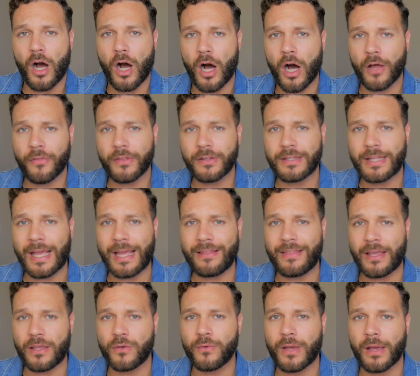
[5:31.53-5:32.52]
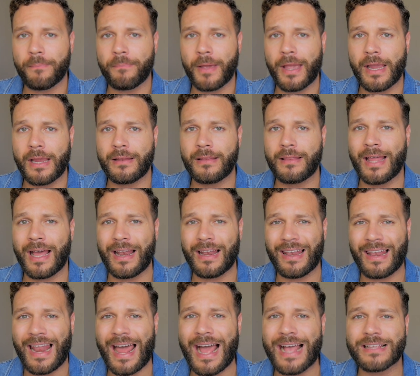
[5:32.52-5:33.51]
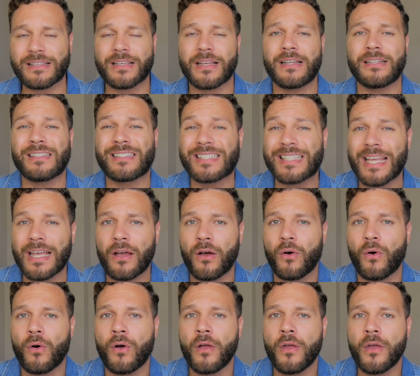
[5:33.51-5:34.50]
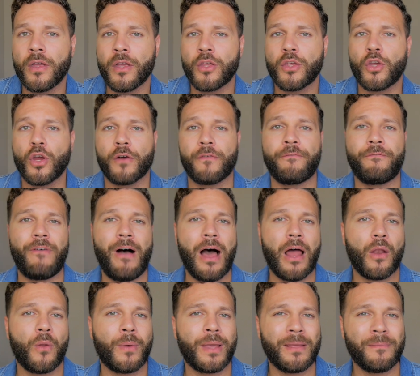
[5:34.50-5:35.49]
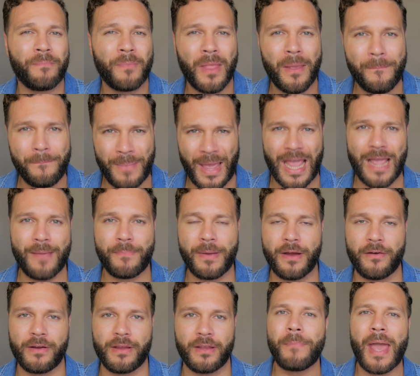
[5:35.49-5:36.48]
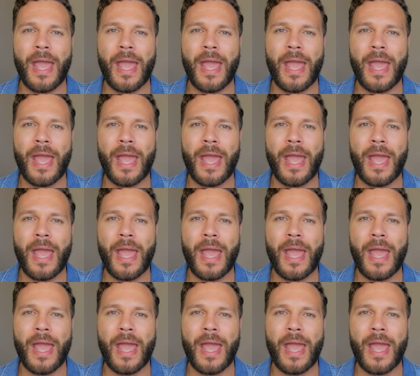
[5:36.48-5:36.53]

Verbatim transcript: on the day that you get paid that lasts until your following pay period.